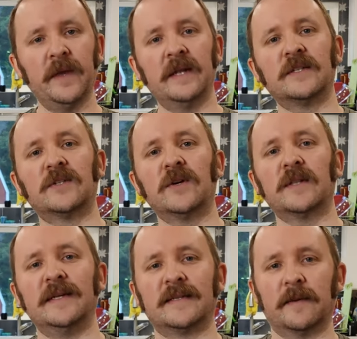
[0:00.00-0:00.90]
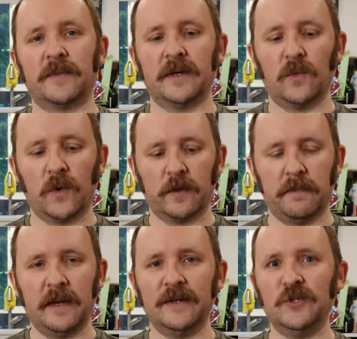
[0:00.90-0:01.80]
It is certainly something worth
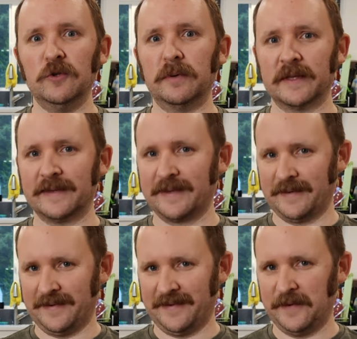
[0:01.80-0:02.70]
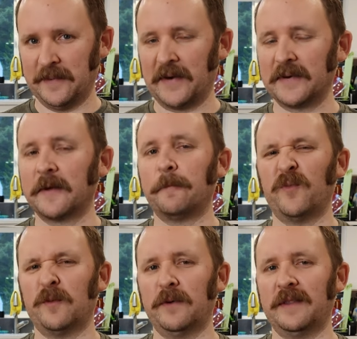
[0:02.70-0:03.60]
being jubilant about.
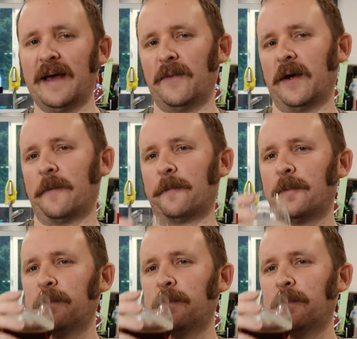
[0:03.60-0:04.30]
Let's put it that way.